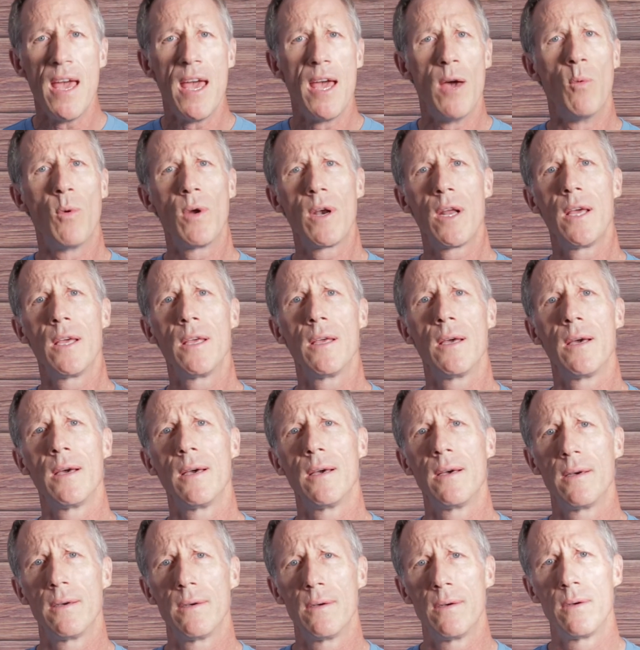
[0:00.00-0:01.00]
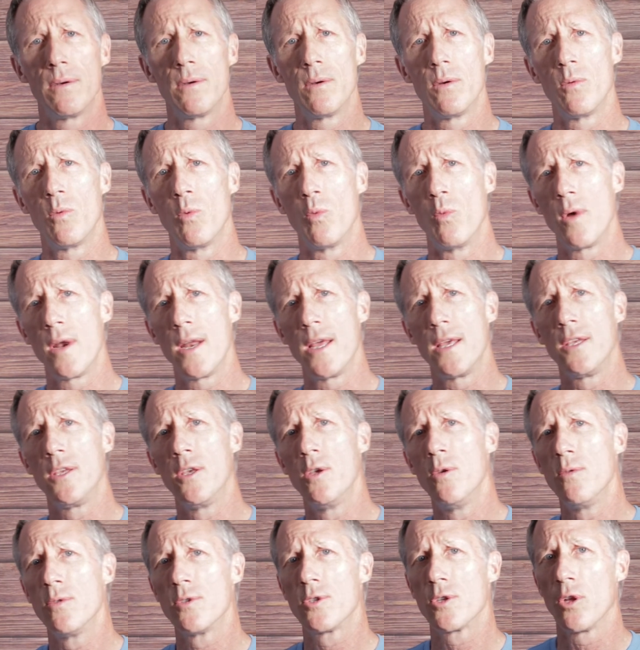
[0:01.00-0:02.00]
And when a, uh, when a
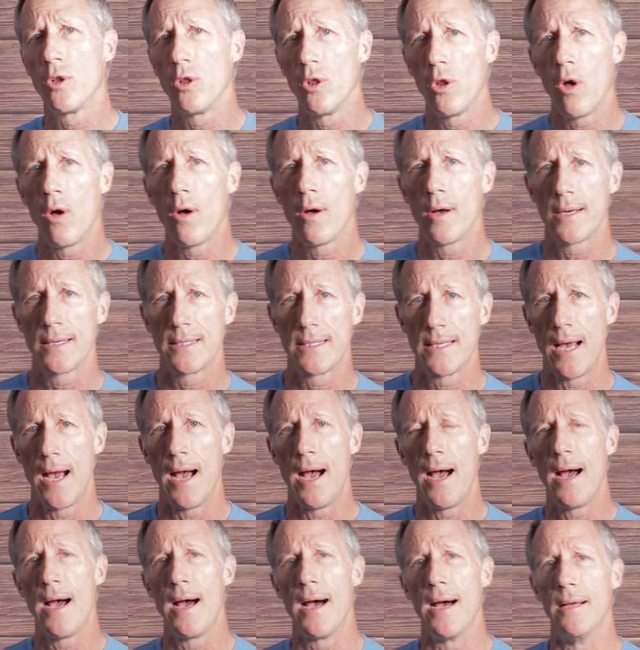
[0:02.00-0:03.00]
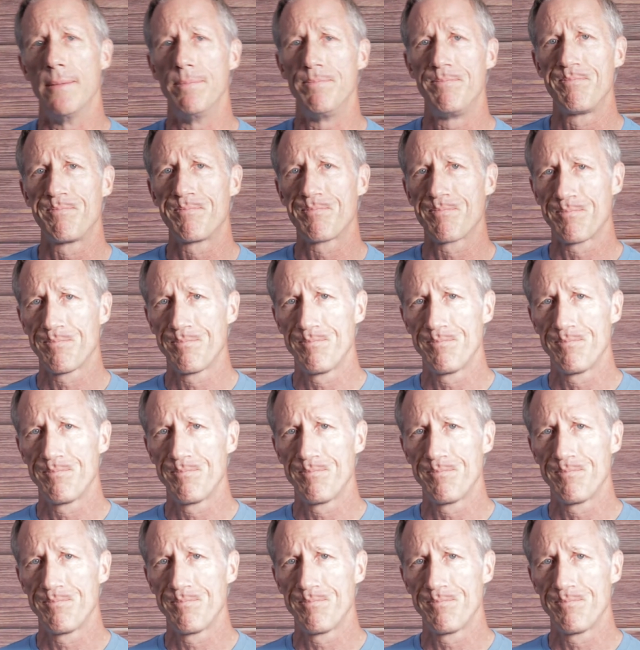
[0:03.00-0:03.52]
user logs on,